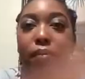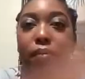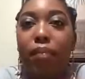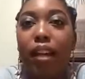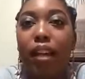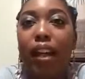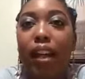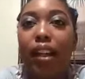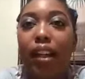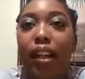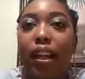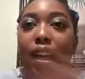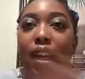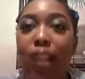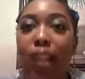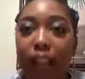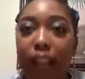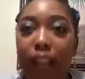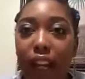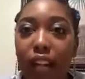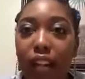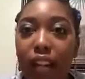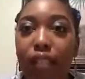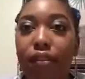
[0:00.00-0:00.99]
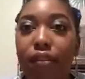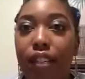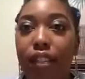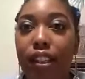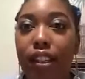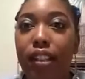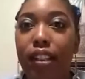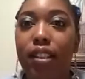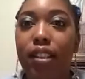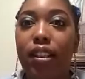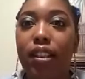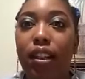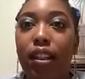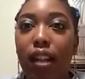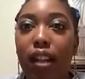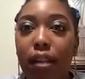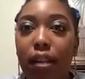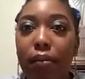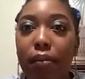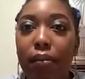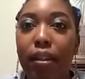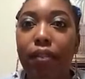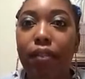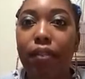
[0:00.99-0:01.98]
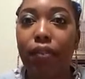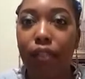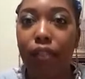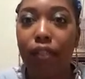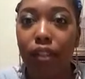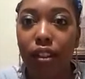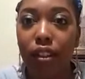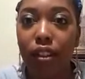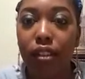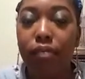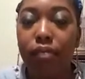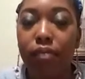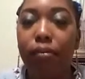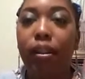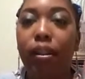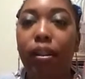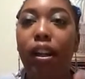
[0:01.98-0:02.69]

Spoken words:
Like a lot of this coming from